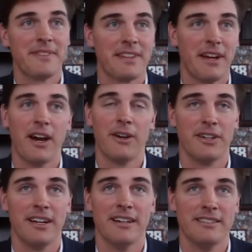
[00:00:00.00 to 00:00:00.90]
Oh
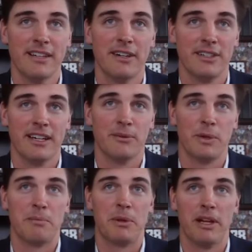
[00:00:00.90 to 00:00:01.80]
yeah, oh yeah.
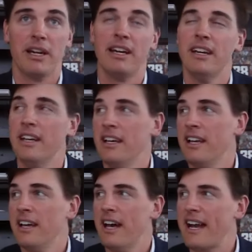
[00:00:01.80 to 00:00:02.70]
we play.
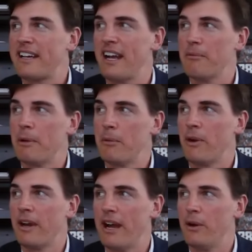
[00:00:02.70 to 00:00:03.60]
I can't remember
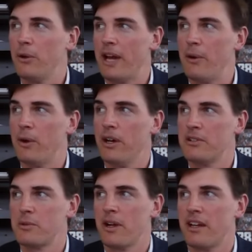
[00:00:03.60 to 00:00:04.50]
how old I
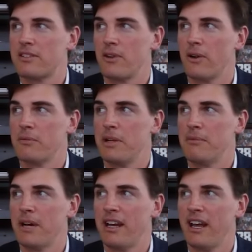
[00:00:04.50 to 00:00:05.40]
was when I started
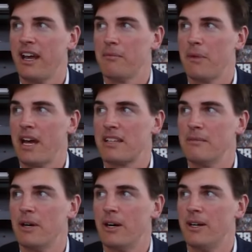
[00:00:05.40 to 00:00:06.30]
beating my dad in
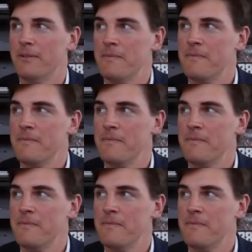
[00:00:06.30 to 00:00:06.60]
basketball.